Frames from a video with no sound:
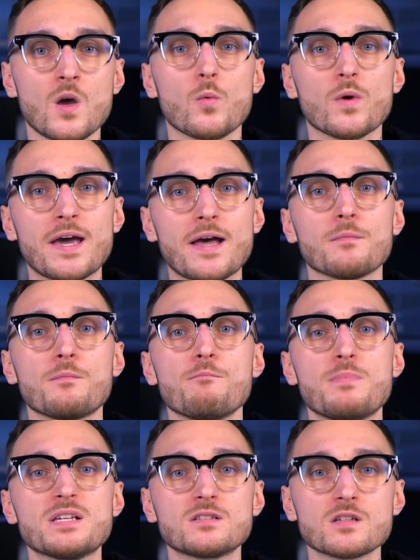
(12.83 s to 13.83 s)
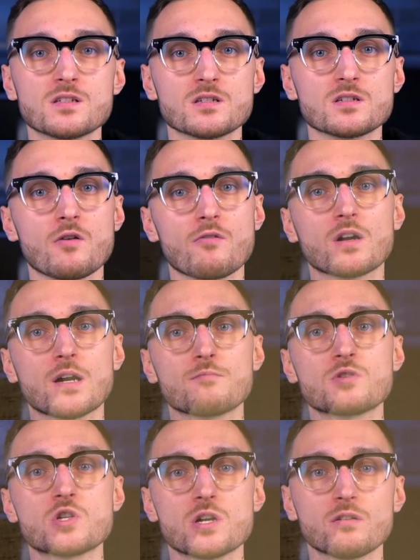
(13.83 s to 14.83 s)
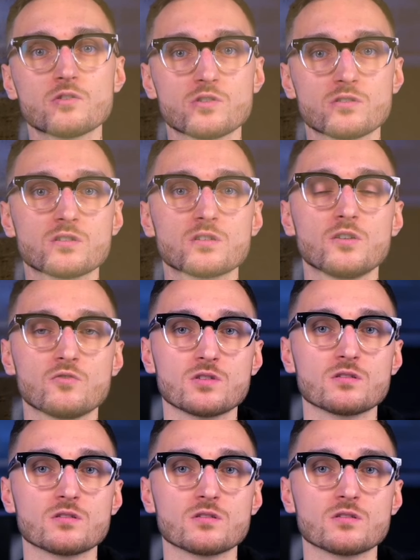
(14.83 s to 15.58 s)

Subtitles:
We help businesses overcome challenges using